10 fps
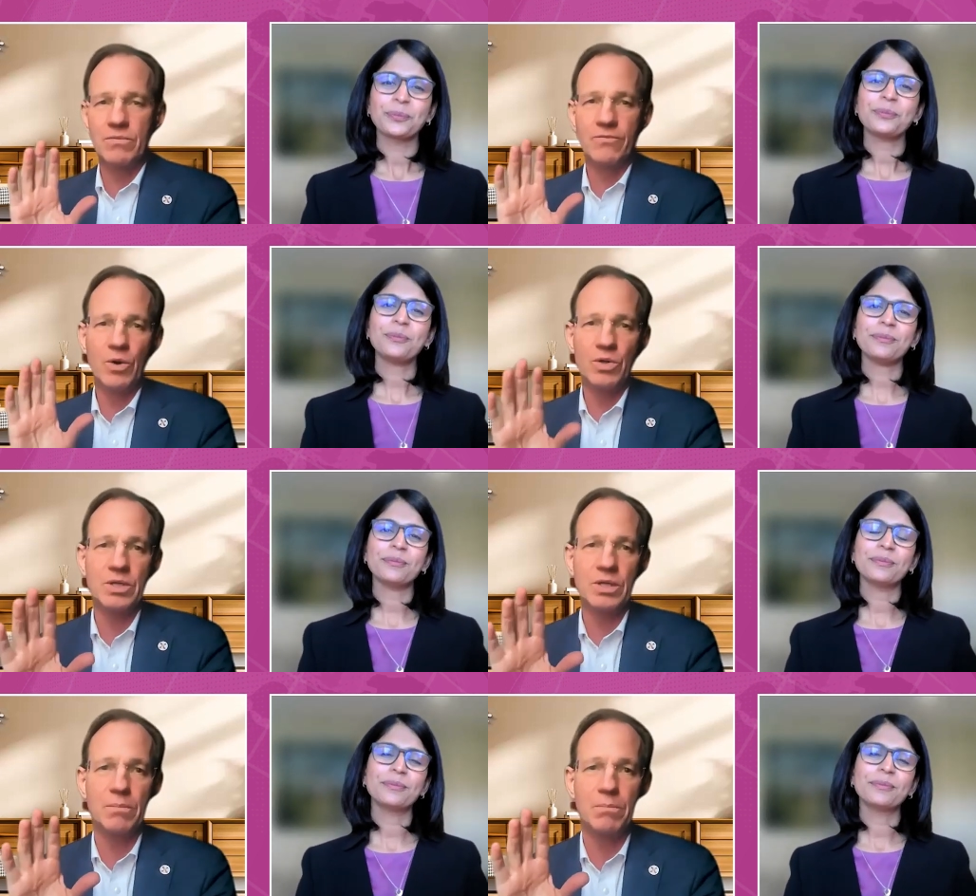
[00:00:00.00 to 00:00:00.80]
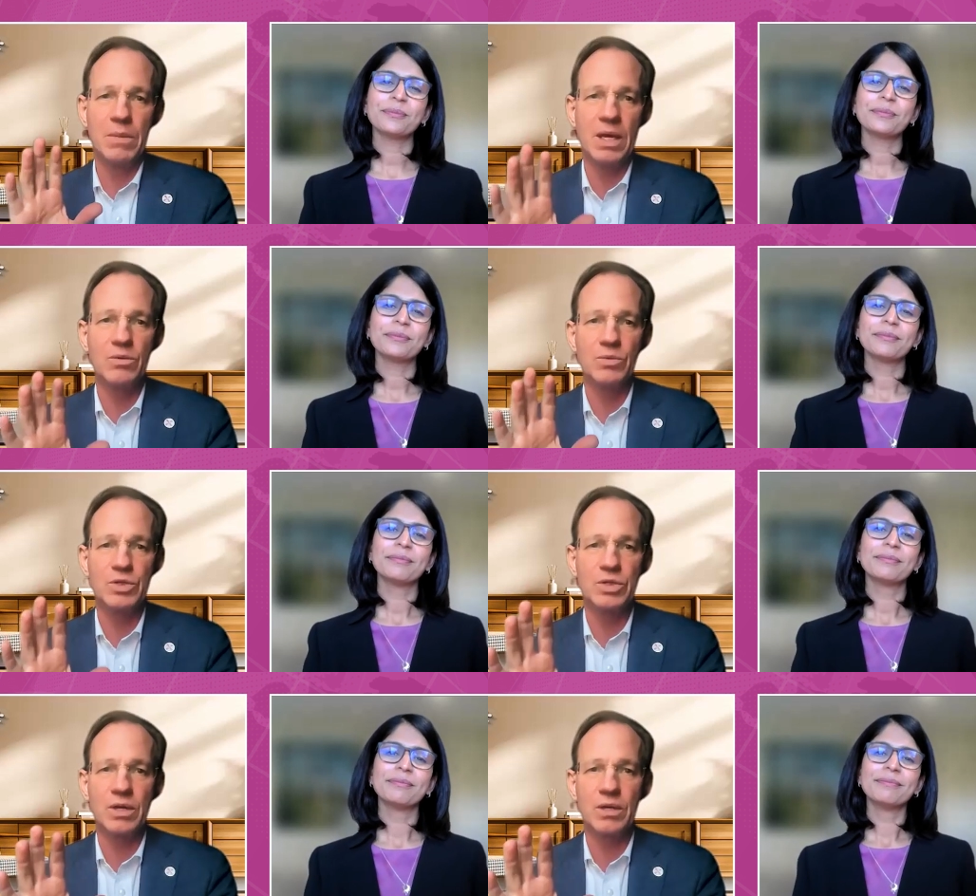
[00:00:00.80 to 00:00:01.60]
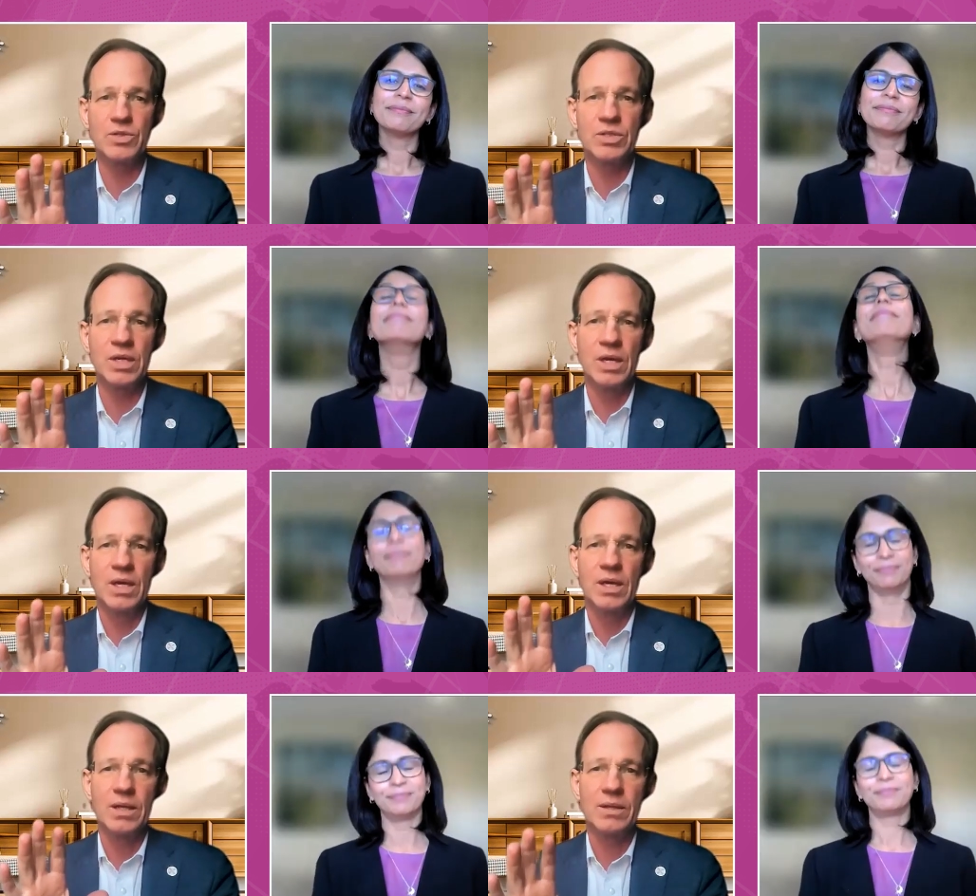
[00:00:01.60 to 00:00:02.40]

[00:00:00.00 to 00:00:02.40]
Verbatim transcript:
Speaker 1: focus on the main results. Mm-hmm.